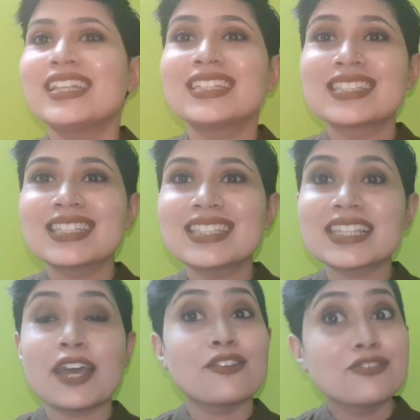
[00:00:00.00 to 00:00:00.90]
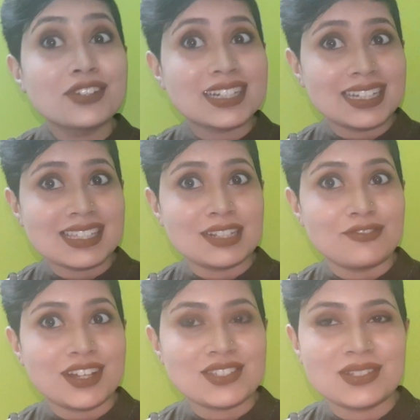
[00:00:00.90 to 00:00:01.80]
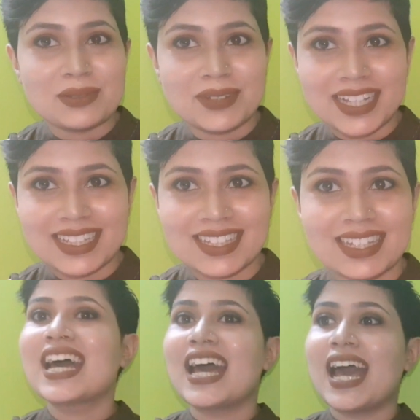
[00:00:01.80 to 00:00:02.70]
this is effortlessly fashionable I think